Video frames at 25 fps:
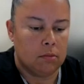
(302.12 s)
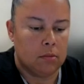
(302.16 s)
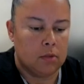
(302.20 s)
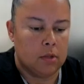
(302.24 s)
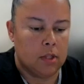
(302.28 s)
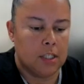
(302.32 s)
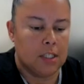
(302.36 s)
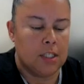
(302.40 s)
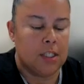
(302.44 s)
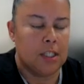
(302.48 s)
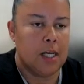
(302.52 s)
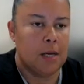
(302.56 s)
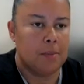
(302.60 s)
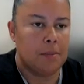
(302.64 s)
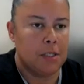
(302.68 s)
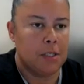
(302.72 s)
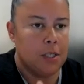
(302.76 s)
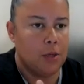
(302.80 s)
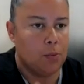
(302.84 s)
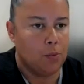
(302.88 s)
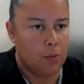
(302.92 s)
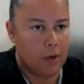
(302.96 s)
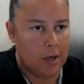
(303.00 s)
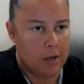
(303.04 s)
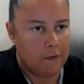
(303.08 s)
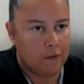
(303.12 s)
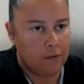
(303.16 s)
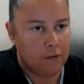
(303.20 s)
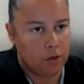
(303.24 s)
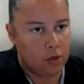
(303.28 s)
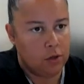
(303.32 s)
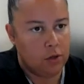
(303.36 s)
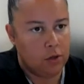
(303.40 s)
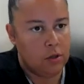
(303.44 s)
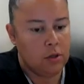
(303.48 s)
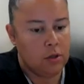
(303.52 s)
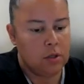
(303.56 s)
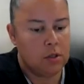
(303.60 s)
The steps that we've
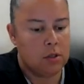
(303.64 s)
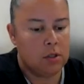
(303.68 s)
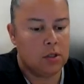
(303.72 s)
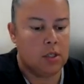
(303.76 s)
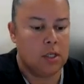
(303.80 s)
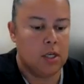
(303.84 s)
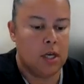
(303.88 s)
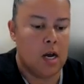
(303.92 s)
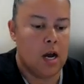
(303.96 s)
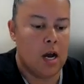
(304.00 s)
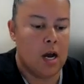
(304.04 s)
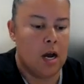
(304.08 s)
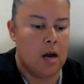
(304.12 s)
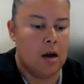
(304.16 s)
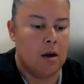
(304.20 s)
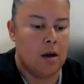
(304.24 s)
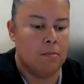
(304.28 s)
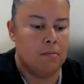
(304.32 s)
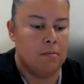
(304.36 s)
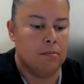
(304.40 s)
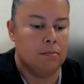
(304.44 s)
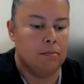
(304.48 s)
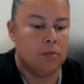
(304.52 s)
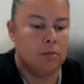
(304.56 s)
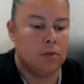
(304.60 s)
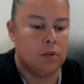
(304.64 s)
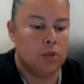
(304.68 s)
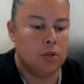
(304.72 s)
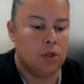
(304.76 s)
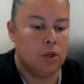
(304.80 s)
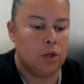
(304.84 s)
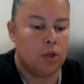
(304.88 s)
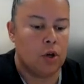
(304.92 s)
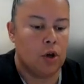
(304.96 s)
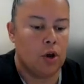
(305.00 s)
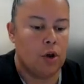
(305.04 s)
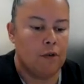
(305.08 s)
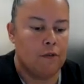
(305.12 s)
used to
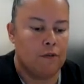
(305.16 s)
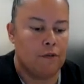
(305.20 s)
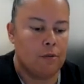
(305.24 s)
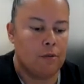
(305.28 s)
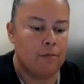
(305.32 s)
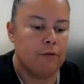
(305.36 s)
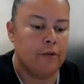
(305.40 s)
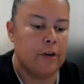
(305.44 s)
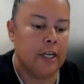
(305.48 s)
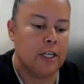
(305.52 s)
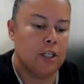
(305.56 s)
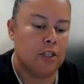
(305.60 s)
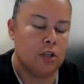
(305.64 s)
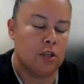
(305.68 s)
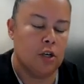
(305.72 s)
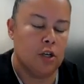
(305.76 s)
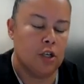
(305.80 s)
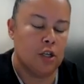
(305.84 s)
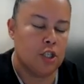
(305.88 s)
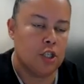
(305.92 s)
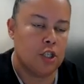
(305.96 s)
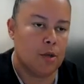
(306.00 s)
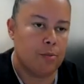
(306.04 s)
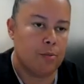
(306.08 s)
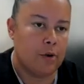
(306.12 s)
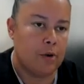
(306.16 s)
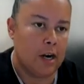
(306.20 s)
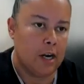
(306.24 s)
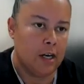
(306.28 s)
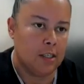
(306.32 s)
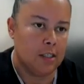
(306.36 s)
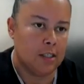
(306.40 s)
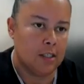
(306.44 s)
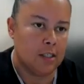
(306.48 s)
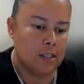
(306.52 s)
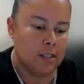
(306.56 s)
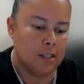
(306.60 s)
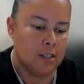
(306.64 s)
go from research to
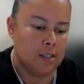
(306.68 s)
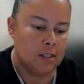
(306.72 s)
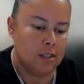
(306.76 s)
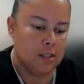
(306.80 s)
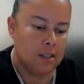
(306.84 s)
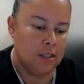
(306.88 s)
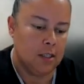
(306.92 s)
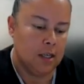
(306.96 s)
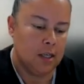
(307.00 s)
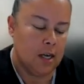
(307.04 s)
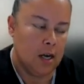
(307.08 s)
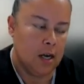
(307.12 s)
practice